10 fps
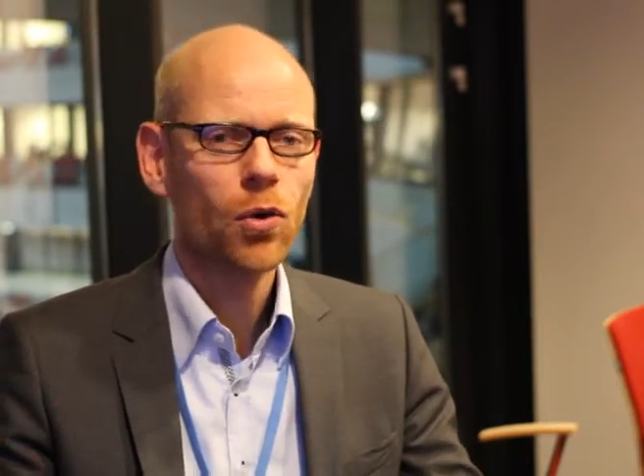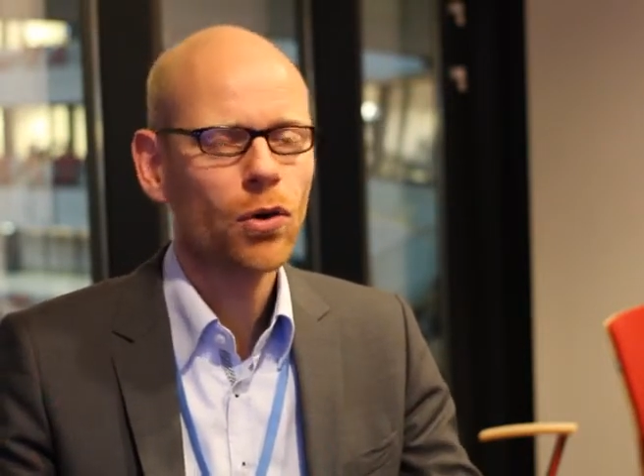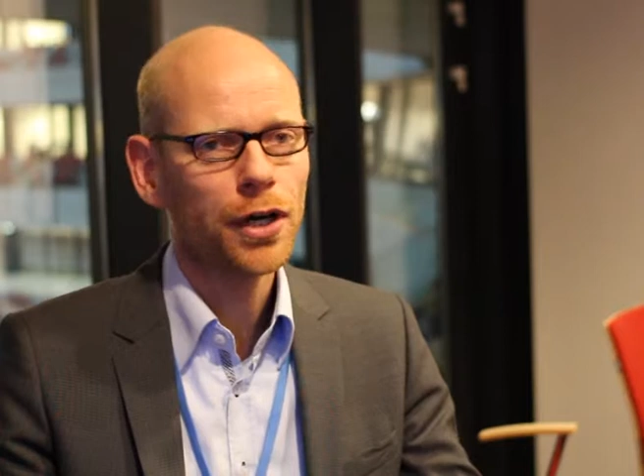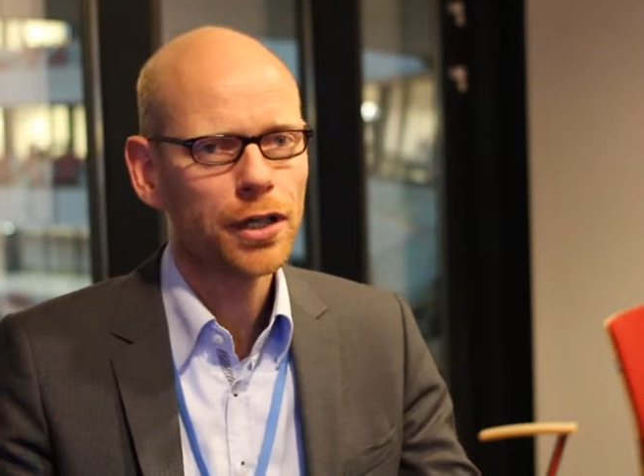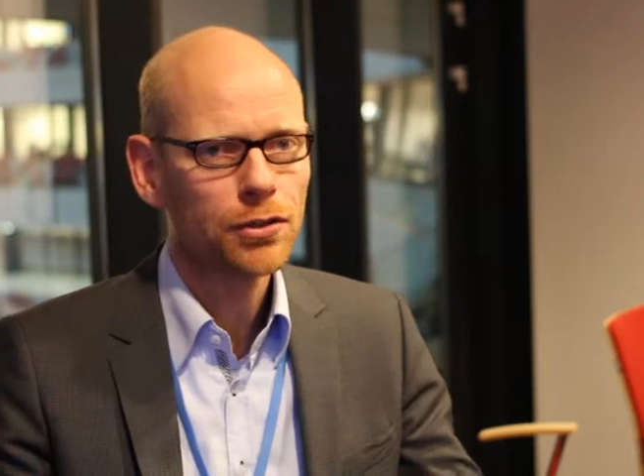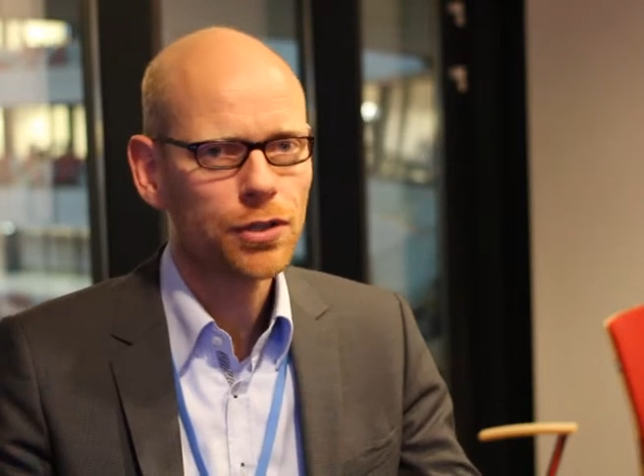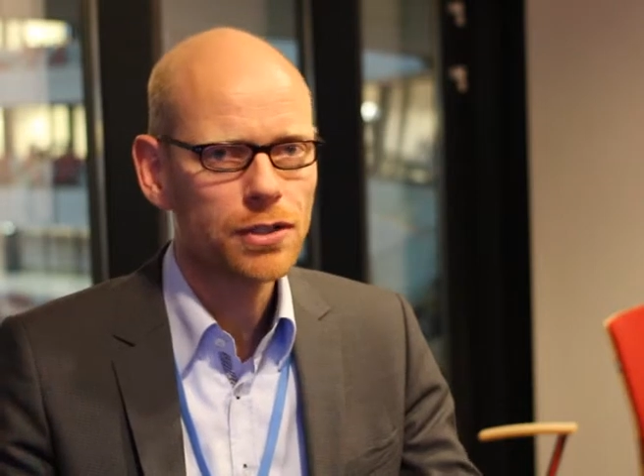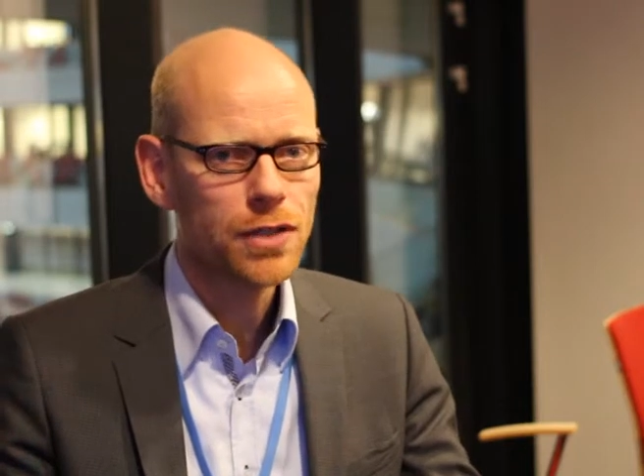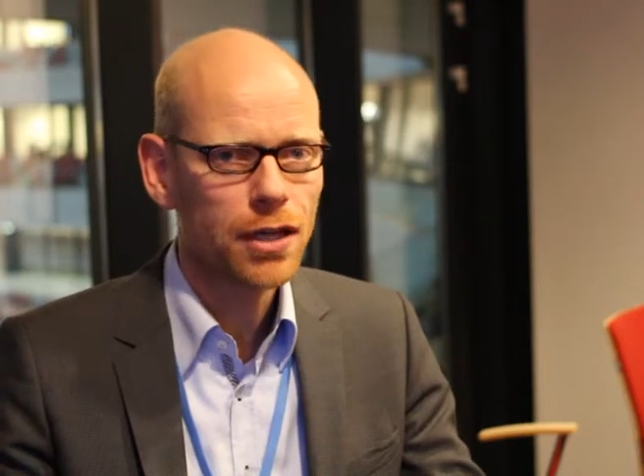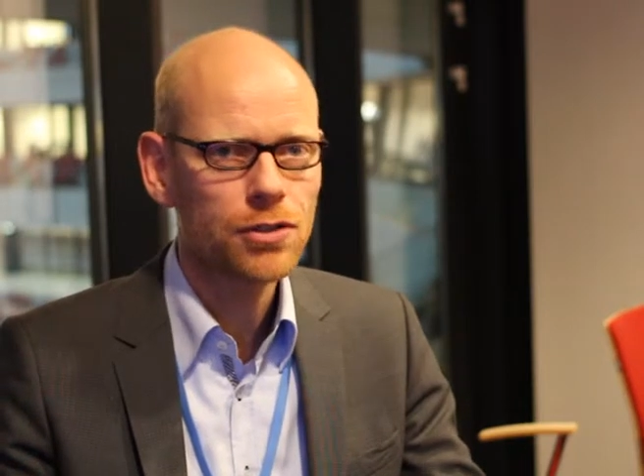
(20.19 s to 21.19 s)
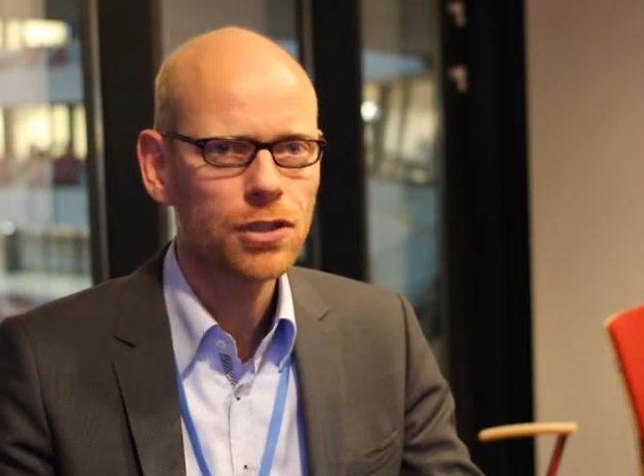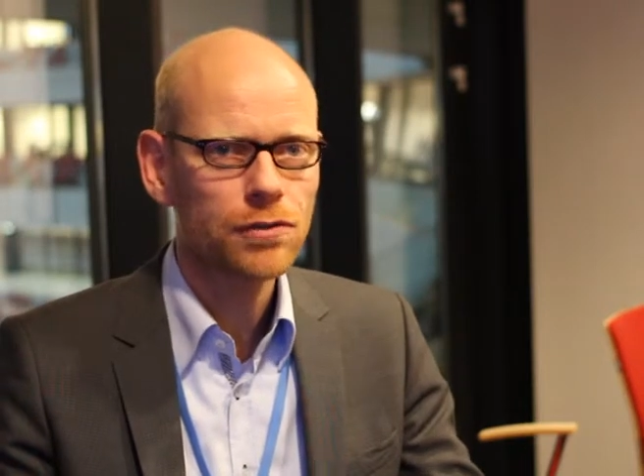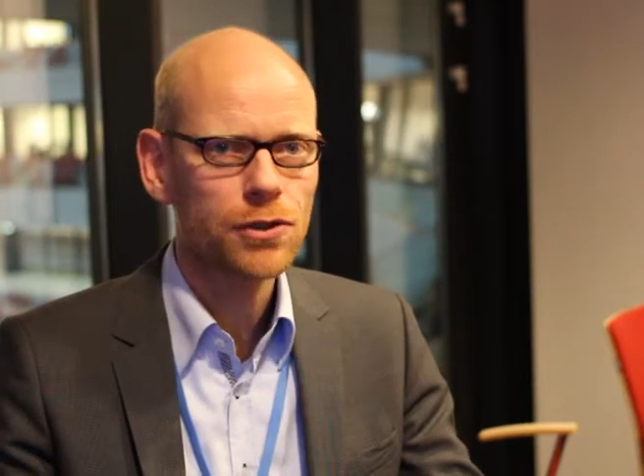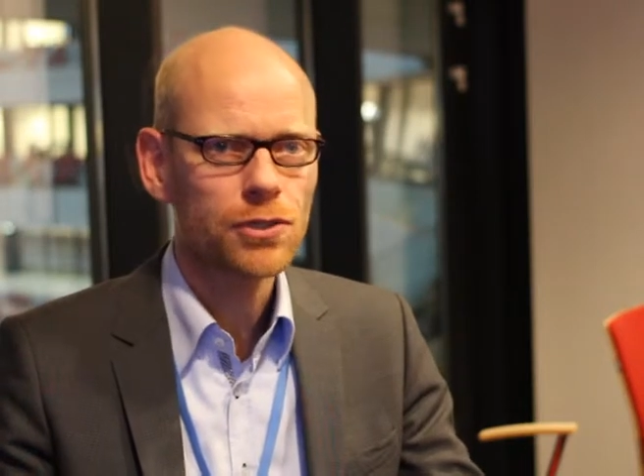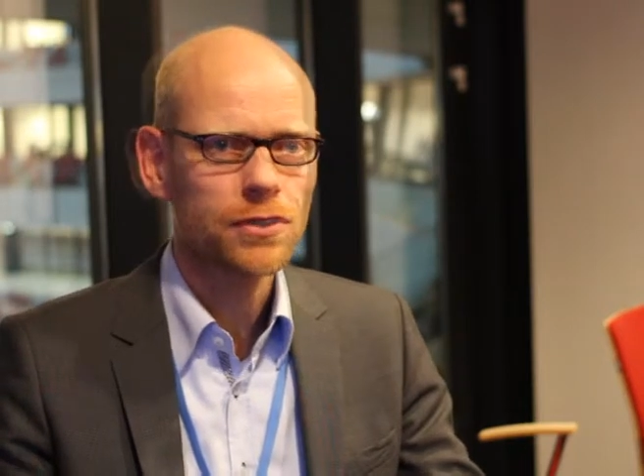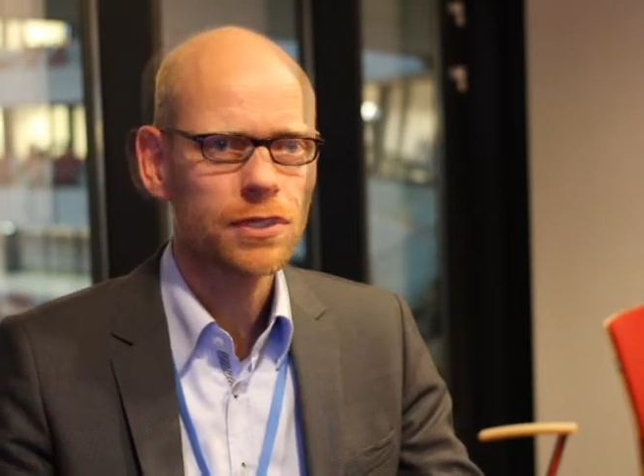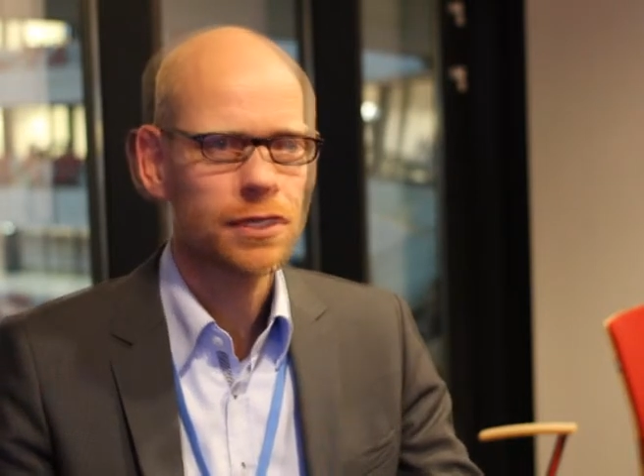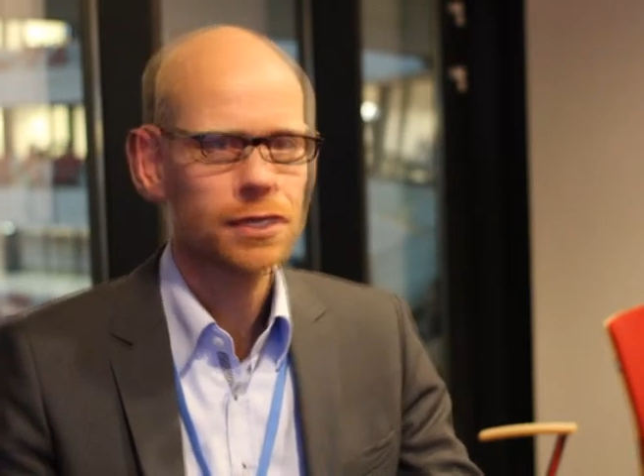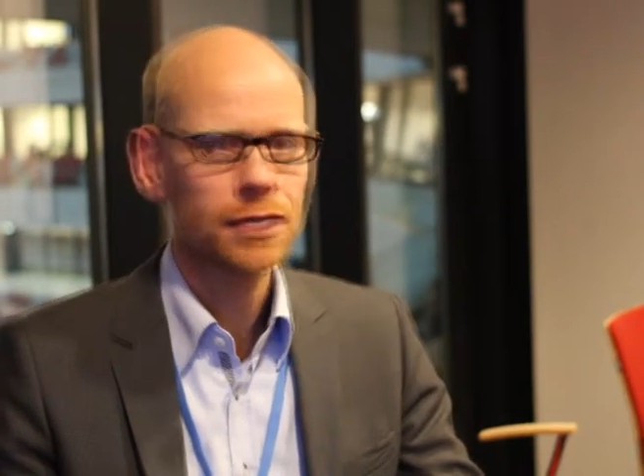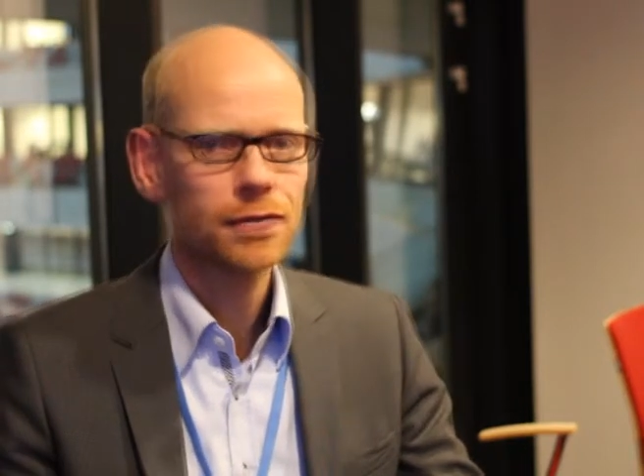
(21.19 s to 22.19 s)
or increase energy
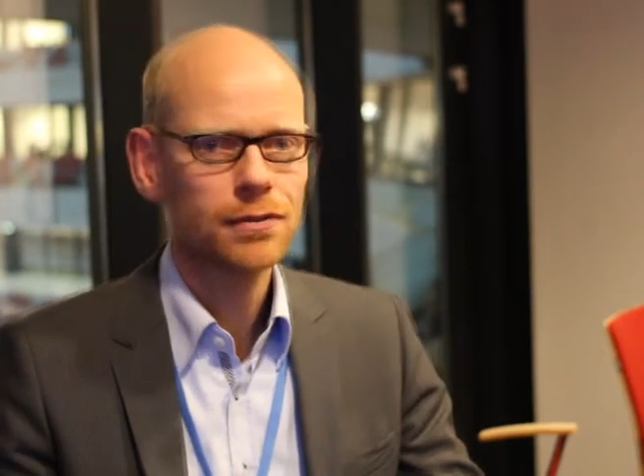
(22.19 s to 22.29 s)
efficiency.